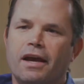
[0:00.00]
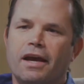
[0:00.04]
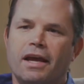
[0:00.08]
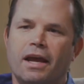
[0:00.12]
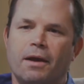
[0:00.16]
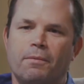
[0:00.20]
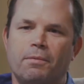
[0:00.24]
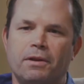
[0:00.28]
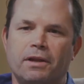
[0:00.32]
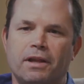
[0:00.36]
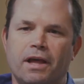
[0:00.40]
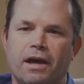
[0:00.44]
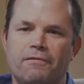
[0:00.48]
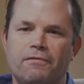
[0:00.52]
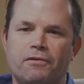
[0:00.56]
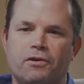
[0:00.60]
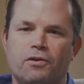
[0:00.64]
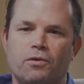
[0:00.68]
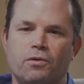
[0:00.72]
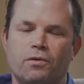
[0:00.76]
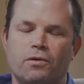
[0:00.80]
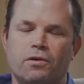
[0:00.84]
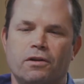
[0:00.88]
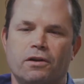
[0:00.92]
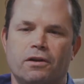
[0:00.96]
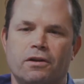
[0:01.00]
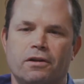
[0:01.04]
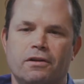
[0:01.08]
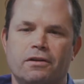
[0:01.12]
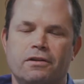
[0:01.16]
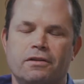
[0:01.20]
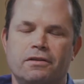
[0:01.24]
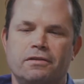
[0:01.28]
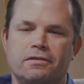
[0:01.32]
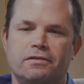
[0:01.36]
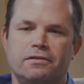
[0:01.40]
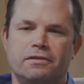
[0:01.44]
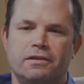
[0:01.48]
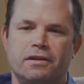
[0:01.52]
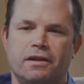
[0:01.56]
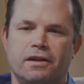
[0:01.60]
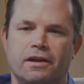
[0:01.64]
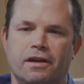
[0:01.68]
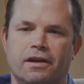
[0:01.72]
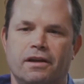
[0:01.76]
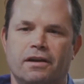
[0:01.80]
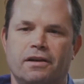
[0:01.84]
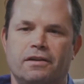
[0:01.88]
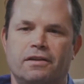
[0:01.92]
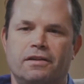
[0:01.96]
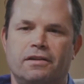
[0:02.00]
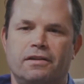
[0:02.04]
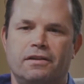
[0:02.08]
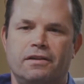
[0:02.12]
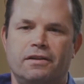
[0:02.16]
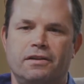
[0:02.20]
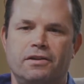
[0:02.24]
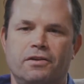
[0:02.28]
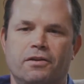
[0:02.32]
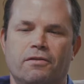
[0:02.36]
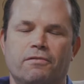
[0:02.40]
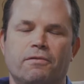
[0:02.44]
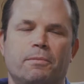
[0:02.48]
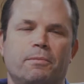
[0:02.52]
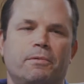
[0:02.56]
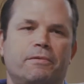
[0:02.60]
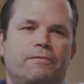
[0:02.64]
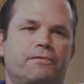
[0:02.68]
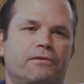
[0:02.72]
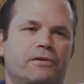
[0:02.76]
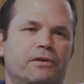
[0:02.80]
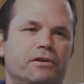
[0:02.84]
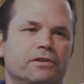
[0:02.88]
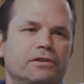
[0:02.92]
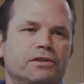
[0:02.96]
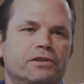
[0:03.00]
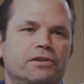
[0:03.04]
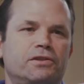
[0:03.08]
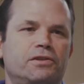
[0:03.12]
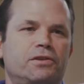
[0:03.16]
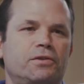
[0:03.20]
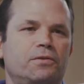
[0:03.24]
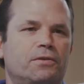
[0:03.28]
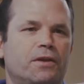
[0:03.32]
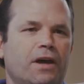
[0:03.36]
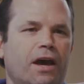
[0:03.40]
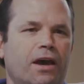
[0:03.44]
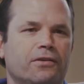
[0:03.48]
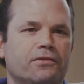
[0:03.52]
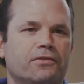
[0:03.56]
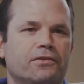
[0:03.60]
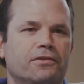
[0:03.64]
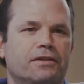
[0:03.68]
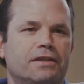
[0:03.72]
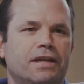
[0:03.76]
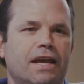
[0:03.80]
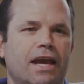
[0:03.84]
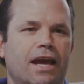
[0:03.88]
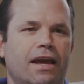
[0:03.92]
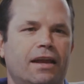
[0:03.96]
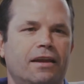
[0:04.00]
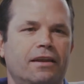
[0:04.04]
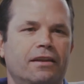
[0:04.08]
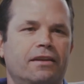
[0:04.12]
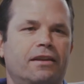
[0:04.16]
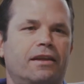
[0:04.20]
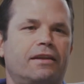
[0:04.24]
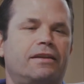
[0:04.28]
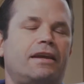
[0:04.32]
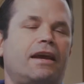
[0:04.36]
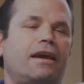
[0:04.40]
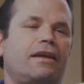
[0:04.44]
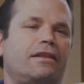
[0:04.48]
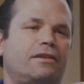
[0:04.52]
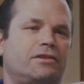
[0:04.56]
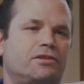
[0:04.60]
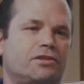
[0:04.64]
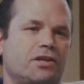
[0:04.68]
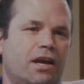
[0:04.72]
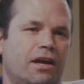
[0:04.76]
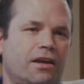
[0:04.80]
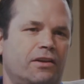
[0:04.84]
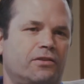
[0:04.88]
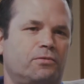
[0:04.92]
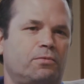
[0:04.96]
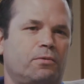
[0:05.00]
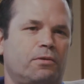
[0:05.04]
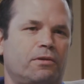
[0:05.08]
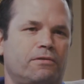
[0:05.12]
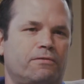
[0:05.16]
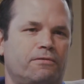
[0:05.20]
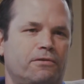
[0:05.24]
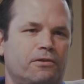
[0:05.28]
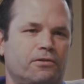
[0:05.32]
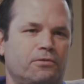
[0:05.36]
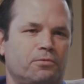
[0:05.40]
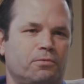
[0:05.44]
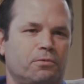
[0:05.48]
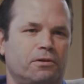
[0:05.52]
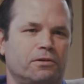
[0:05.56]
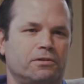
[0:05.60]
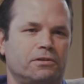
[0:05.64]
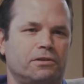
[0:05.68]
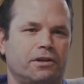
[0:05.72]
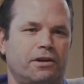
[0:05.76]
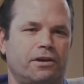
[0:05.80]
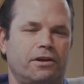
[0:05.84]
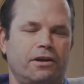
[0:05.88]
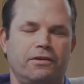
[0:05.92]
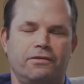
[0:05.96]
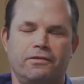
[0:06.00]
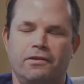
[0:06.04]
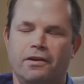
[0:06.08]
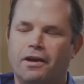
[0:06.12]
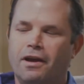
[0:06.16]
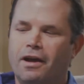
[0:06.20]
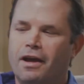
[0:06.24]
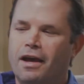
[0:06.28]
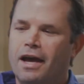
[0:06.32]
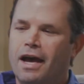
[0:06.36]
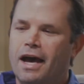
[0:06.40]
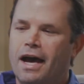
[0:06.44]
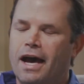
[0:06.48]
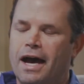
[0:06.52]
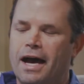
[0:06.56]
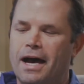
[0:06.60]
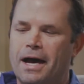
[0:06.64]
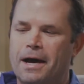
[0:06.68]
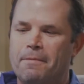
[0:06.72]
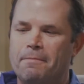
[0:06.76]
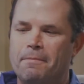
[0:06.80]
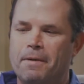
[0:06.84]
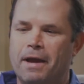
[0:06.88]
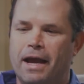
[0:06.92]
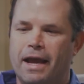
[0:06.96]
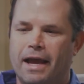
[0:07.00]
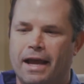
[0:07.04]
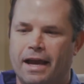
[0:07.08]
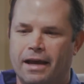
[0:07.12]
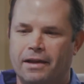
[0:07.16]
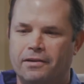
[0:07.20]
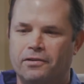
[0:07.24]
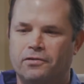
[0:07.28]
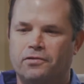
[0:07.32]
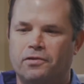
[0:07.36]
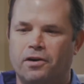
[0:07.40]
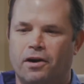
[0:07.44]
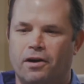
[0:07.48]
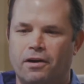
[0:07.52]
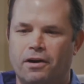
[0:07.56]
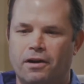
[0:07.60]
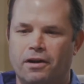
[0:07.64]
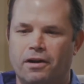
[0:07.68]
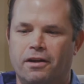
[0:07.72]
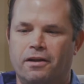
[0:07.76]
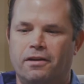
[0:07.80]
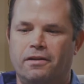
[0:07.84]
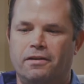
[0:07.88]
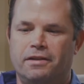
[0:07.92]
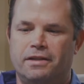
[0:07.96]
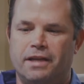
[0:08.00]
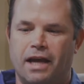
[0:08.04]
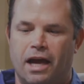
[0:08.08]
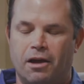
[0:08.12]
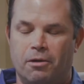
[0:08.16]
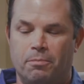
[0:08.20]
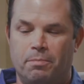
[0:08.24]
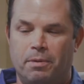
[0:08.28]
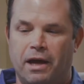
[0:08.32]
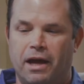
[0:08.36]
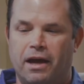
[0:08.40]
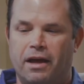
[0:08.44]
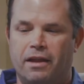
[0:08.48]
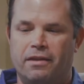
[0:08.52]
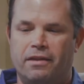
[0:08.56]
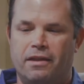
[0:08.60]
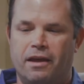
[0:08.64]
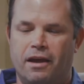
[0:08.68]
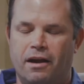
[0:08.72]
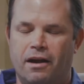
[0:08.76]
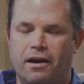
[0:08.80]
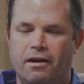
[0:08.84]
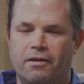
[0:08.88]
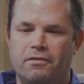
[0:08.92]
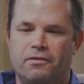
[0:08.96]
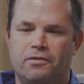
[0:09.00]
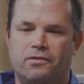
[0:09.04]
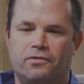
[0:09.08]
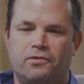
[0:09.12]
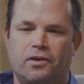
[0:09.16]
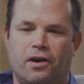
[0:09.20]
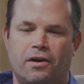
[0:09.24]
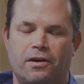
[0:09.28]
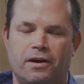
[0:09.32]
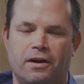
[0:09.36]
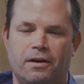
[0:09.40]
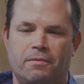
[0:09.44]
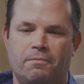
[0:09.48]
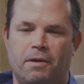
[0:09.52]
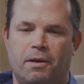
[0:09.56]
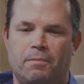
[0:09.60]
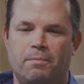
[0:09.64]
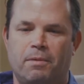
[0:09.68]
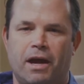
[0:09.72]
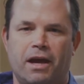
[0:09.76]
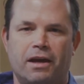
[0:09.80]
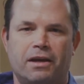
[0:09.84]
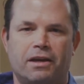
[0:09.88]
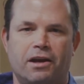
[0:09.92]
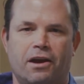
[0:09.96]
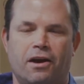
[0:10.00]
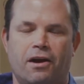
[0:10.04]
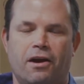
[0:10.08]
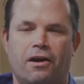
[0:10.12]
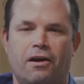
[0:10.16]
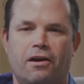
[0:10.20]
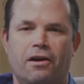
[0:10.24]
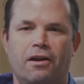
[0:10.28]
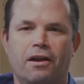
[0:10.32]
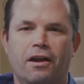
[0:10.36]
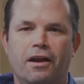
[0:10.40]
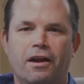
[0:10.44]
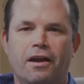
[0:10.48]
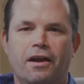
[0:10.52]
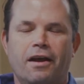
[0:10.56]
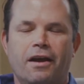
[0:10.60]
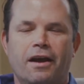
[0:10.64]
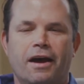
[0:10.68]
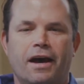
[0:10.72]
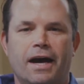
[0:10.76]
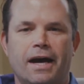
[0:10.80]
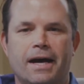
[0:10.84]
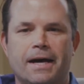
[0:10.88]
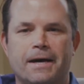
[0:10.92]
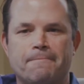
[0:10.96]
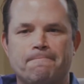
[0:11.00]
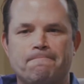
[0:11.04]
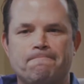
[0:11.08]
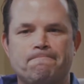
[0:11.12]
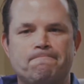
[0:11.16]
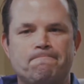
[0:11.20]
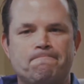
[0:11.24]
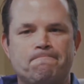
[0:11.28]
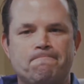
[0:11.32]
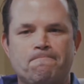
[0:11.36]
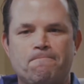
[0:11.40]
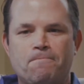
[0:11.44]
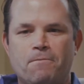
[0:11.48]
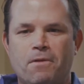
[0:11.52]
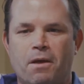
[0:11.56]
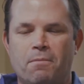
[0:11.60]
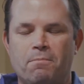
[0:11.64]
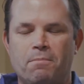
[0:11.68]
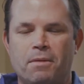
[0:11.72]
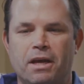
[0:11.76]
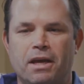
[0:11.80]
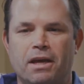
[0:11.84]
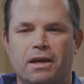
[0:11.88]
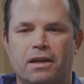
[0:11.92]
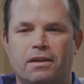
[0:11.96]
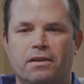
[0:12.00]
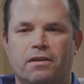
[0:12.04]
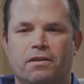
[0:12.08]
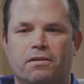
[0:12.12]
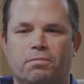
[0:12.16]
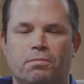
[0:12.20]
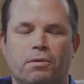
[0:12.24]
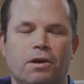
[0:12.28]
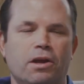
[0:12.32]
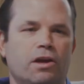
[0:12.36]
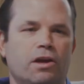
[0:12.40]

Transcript: yeah, we left Google November 1st, 2010, the day the Giants won their first World Series, and started Dialpad there, started in my backyard. Me and 3